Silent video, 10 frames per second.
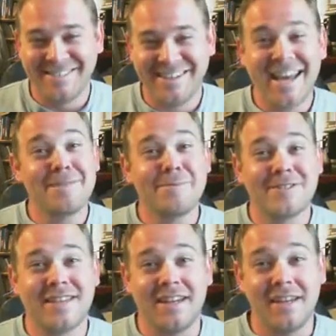
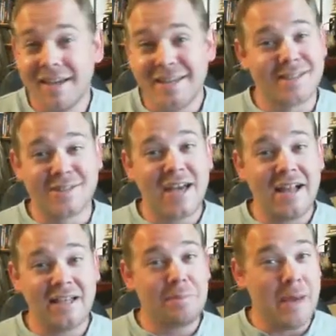80%. It's a
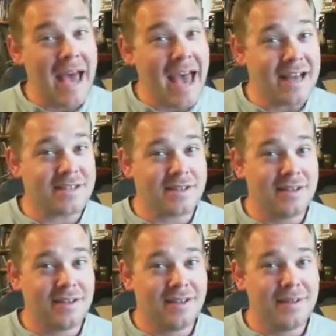solid pass,
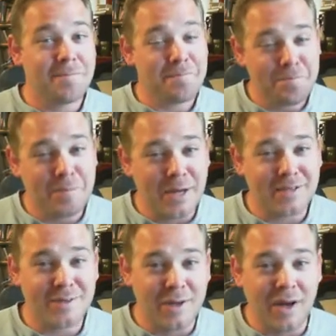but,
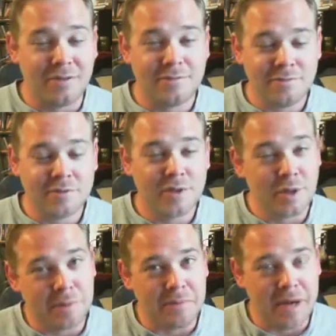you know,
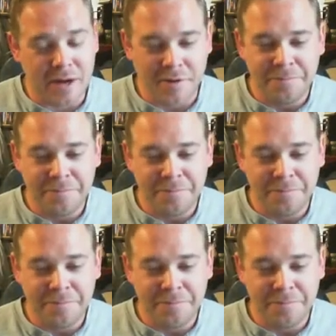could be better.